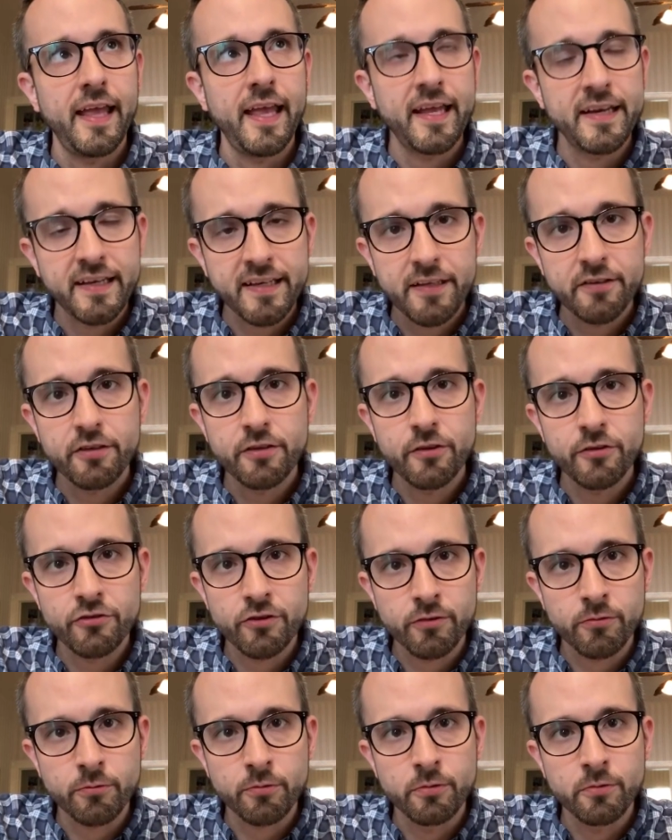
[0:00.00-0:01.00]
Heading into the
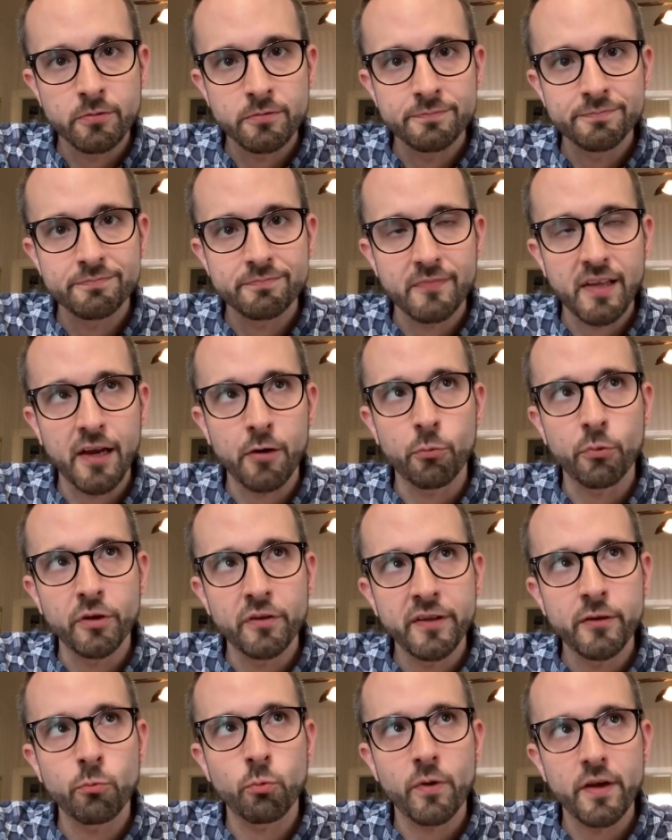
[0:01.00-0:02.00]
general, I
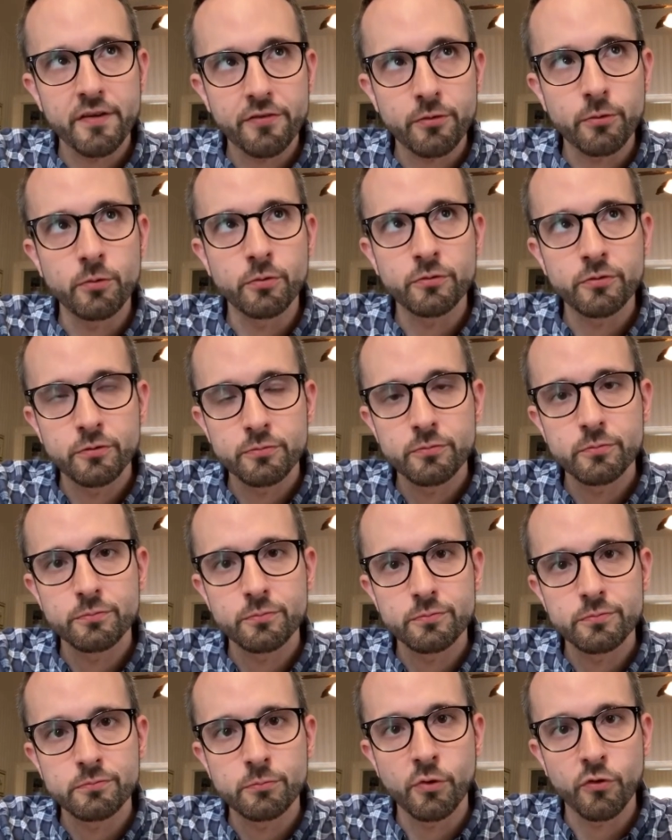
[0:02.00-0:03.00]
really wrestled
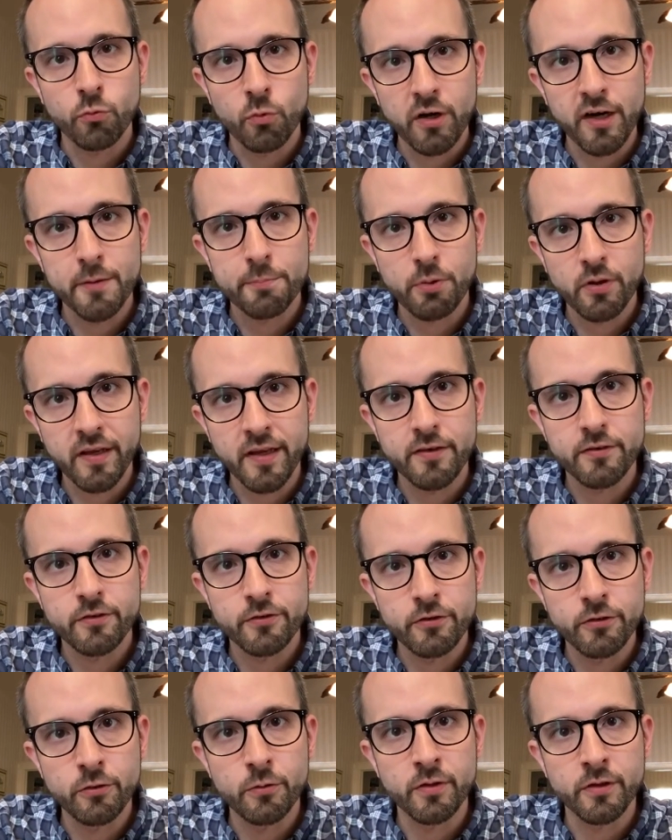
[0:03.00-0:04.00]
with what I planned
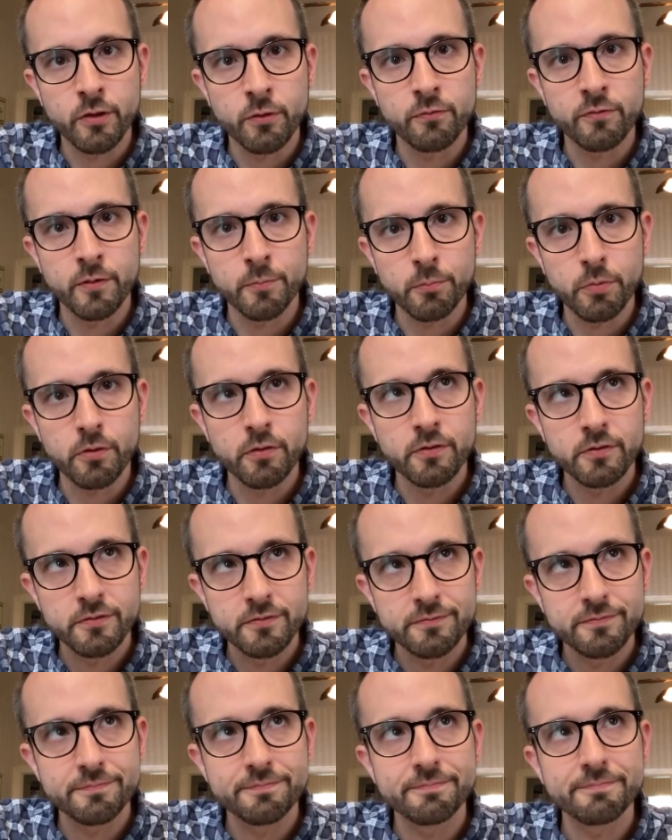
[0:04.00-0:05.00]
to do in November.
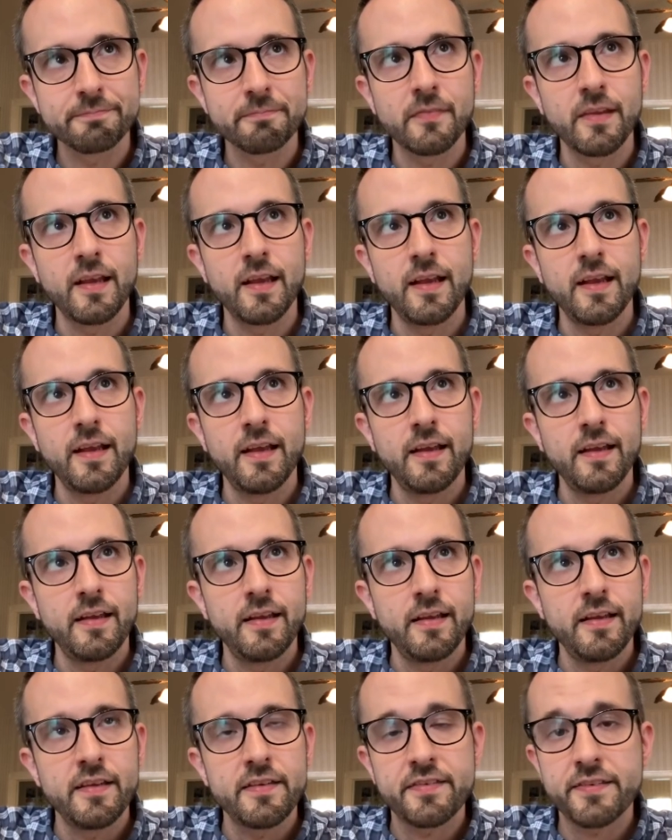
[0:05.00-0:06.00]

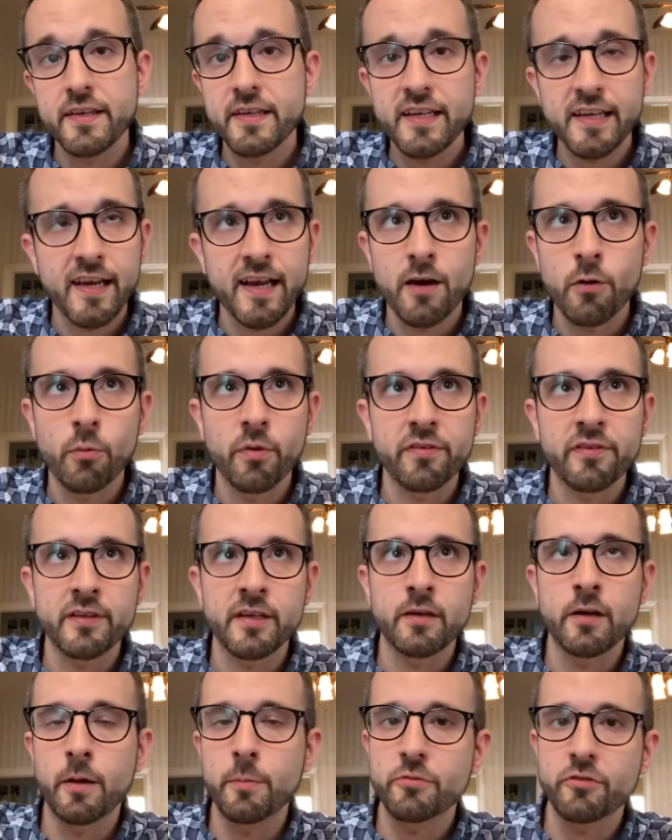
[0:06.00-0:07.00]
Sitting out
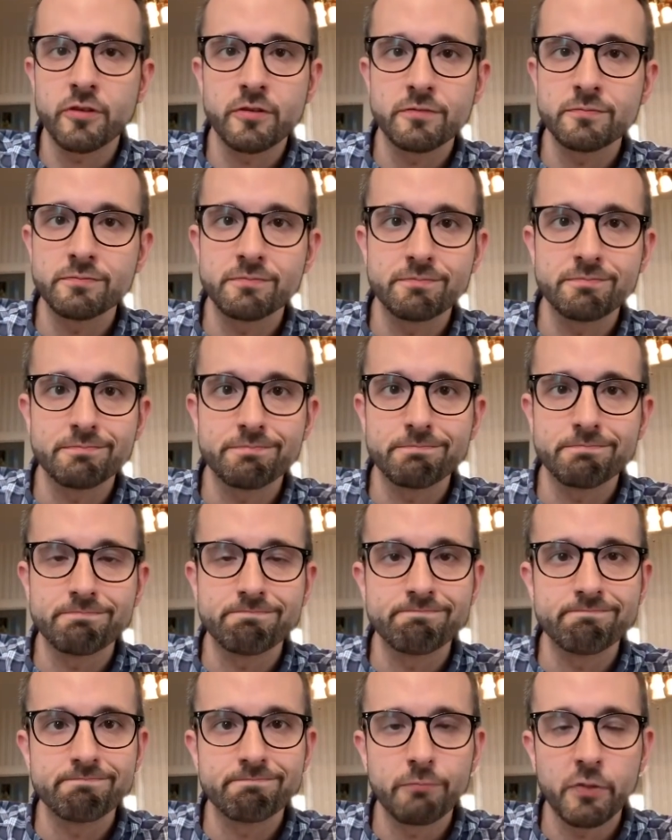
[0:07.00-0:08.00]
wasn't an
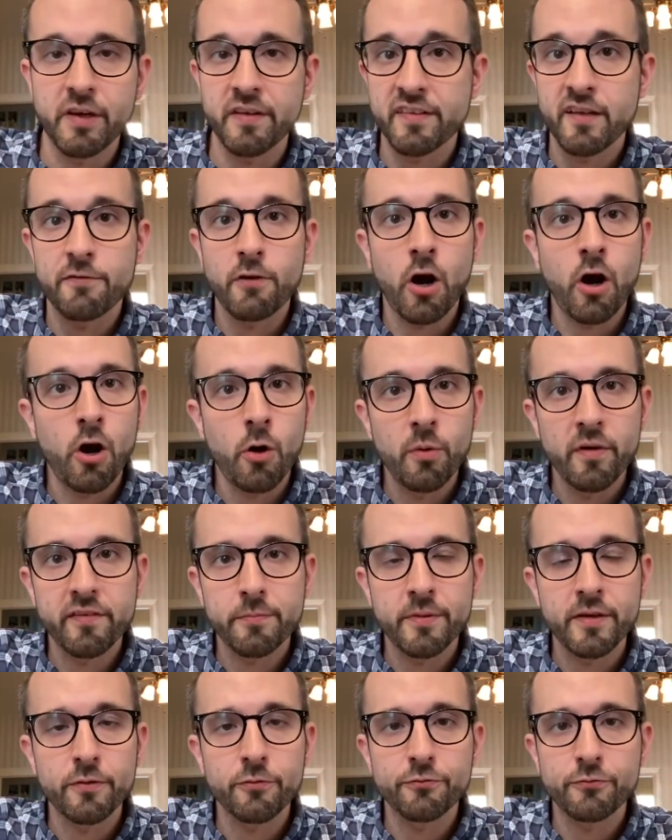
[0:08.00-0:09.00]
option because I've
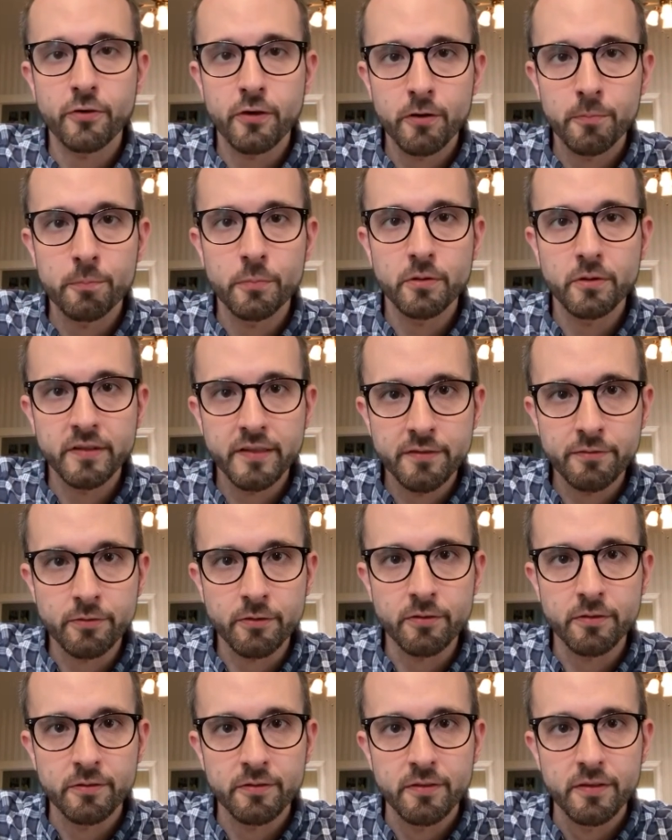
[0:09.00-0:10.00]
always been a firm
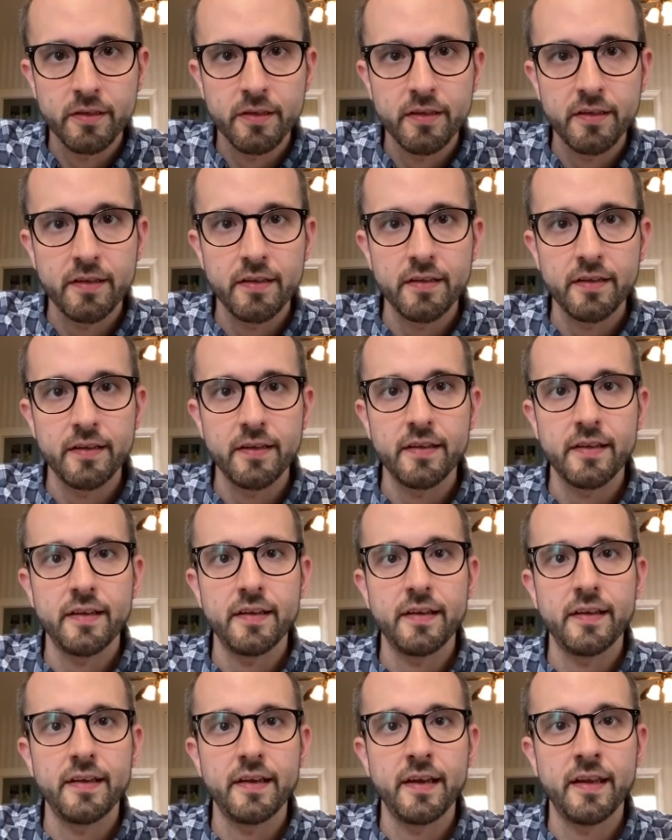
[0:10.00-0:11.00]
believer
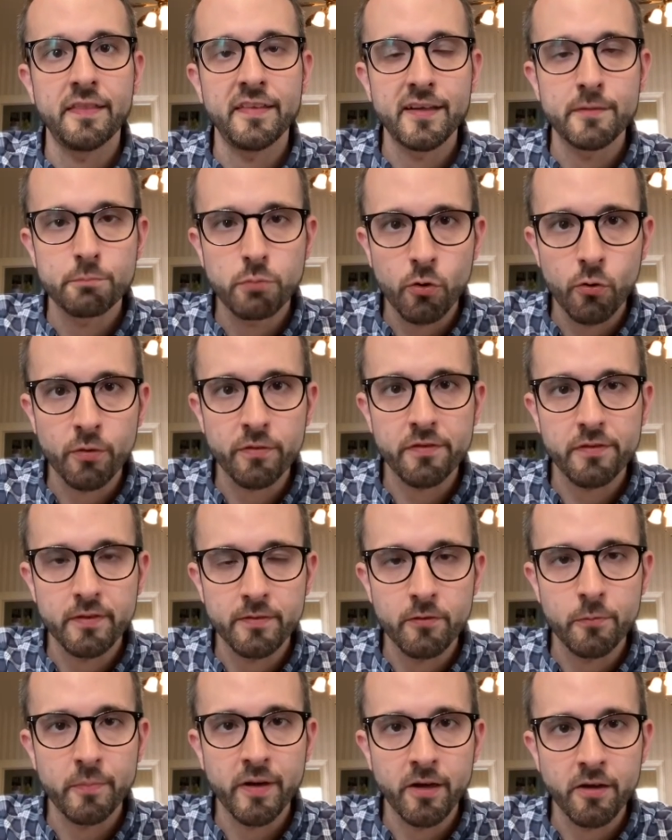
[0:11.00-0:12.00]
in the importance
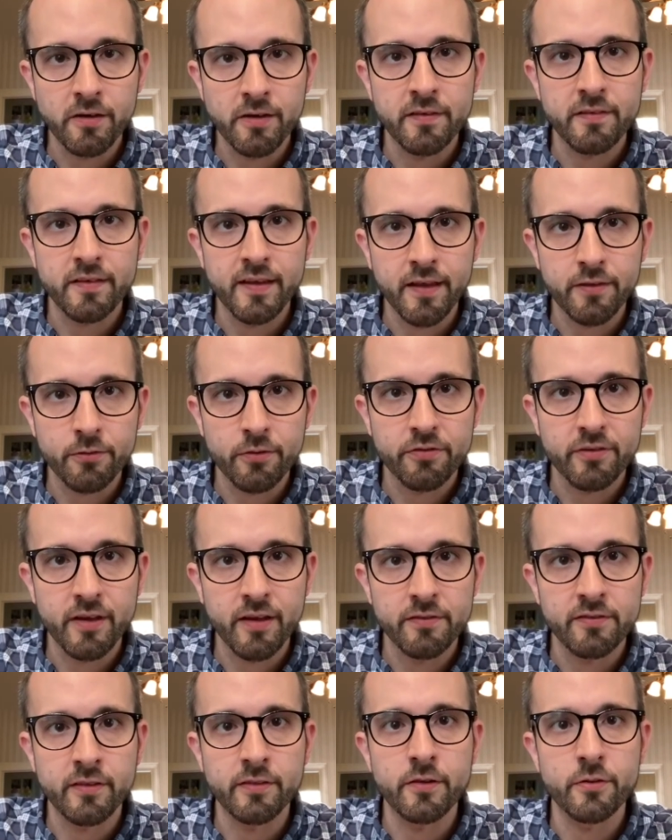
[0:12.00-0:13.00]
of Americans
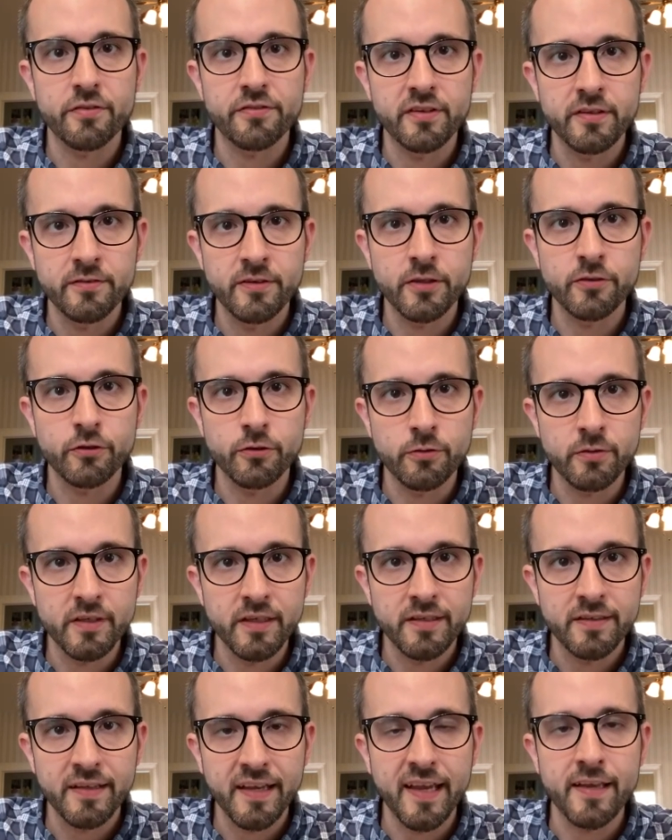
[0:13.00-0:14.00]
exercising their civic
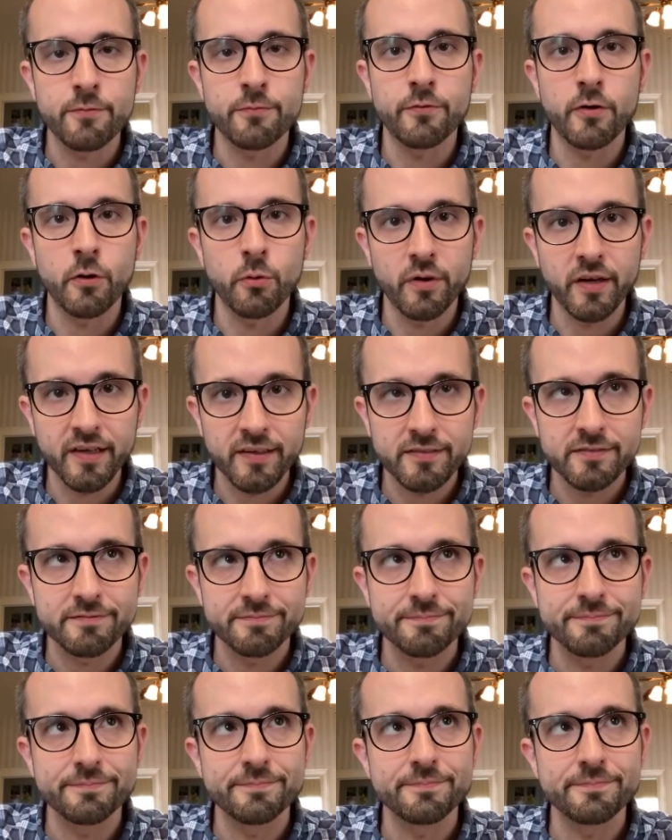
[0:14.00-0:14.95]
duty and voting.